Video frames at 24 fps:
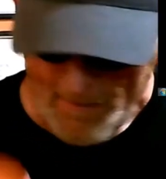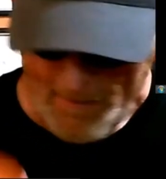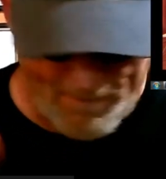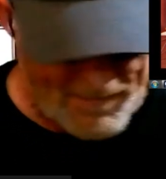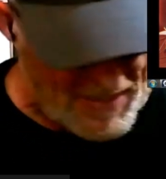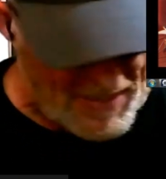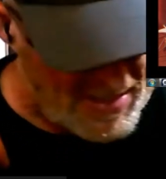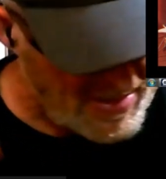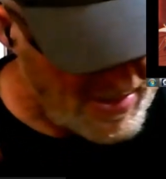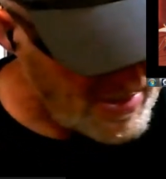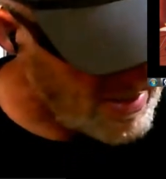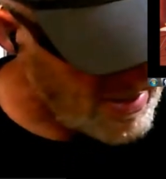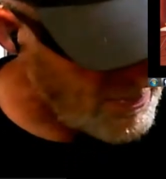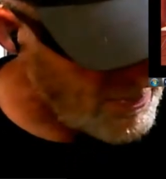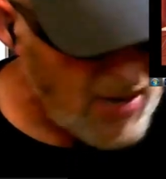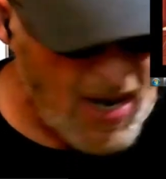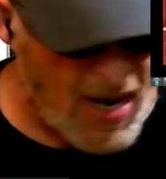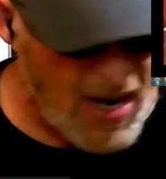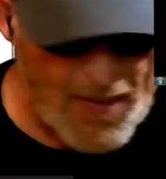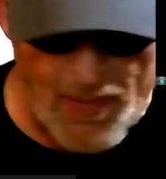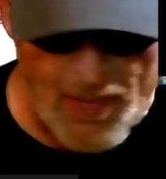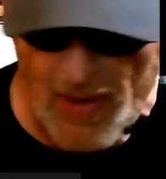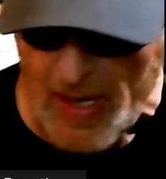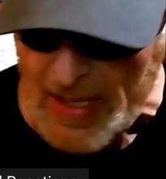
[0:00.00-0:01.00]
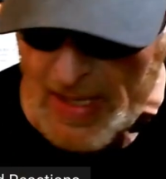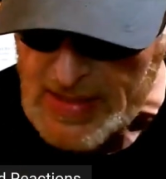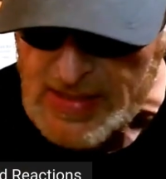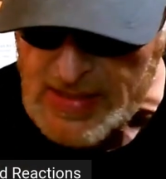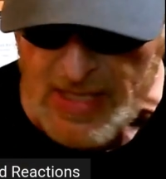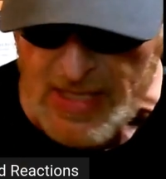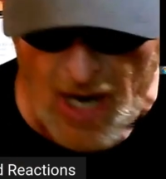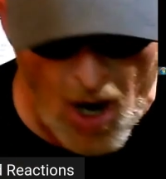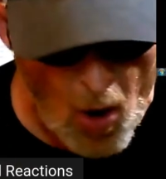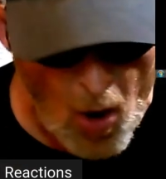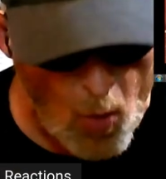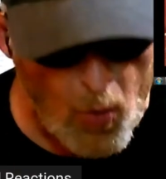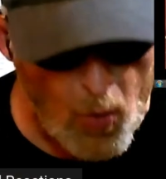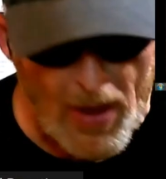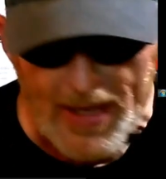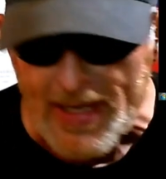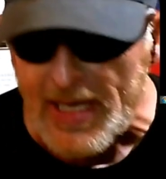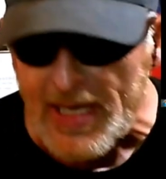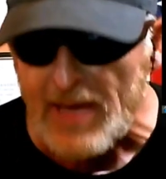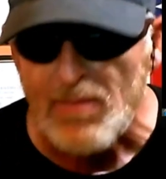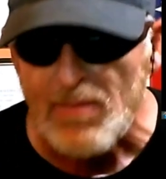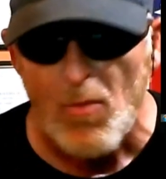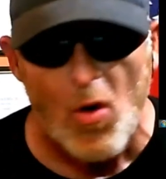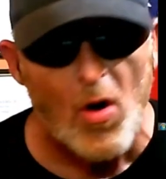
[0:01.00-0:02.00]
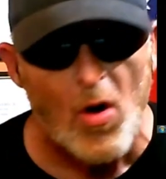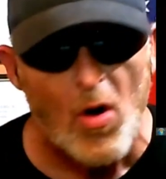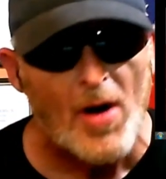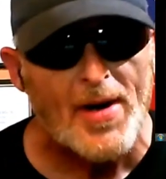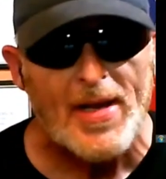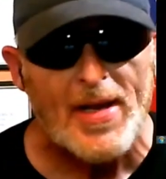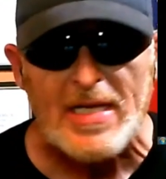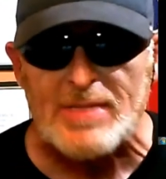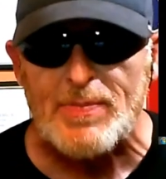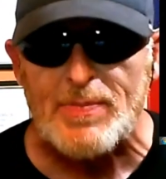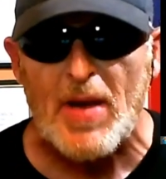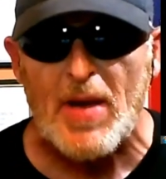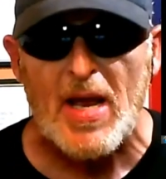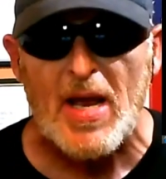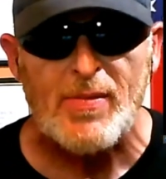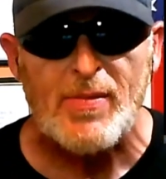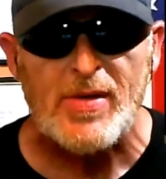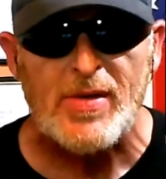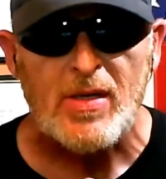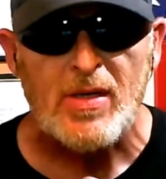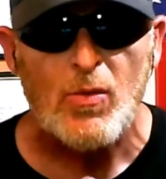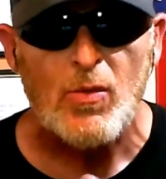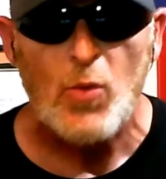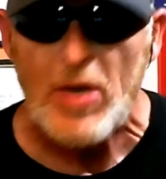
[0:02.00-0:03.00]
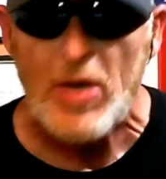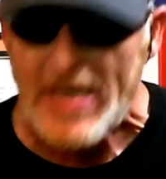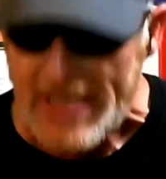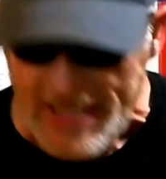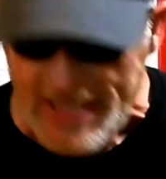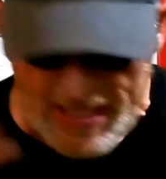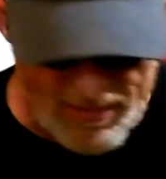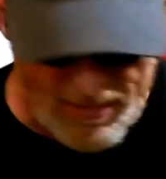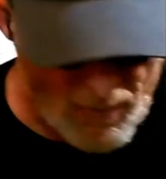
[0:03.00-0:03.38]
Pen to paper. Let's go. We need more of this, baby. We need